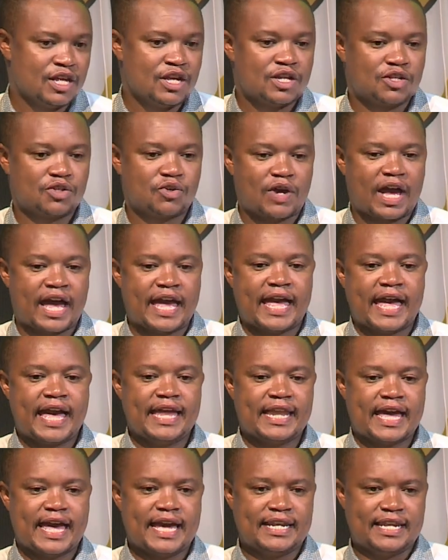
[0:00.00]
So I earn
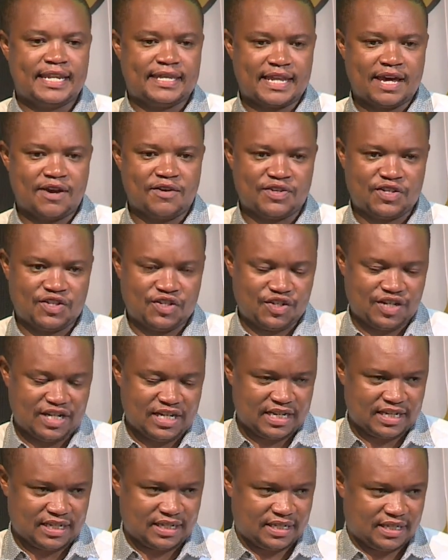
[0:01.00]
100,000
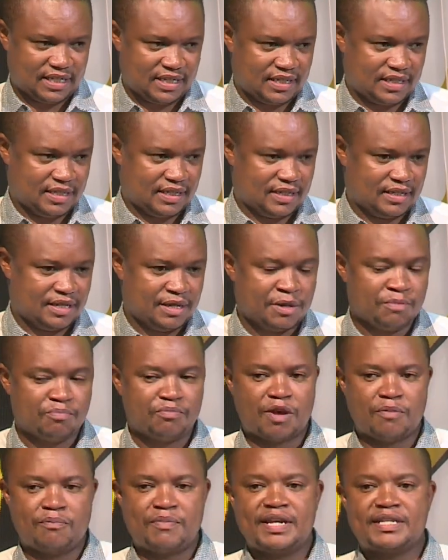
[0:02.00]
shillings.
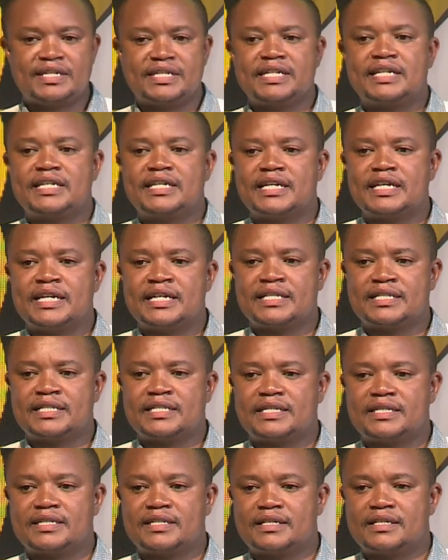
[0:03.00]
My basic
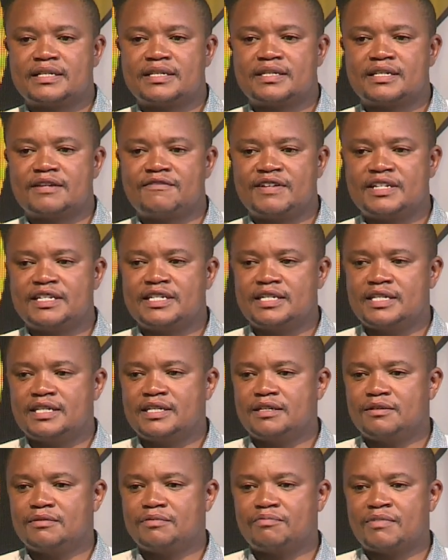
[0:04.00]
is
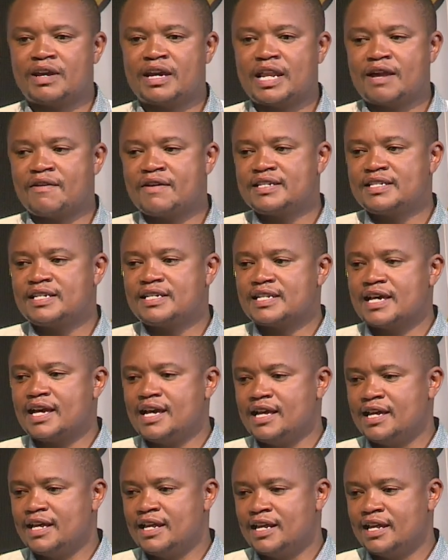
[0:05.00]
70, my allowances
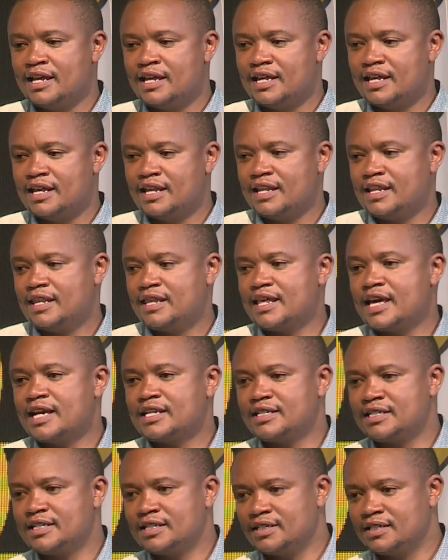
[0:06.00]
are
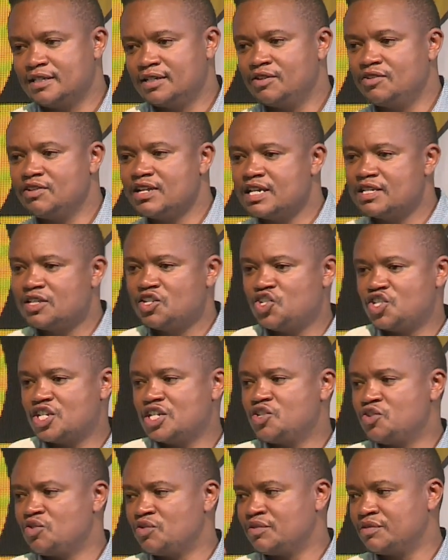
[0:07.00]
30. You just
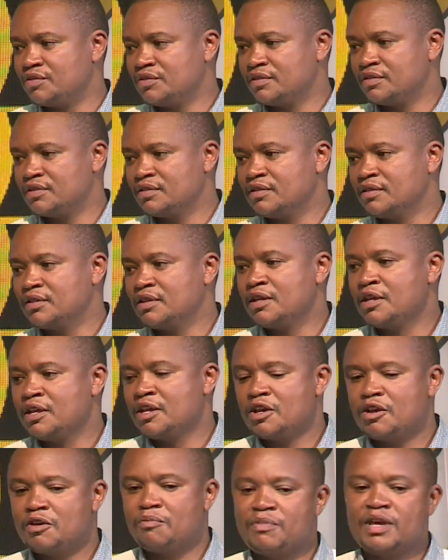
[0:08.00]
reschedule.
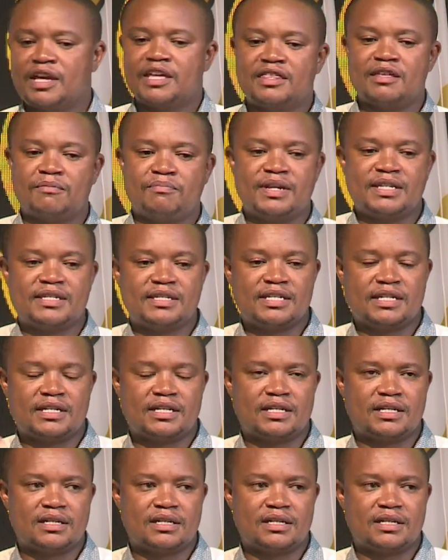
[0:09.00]
Make the basic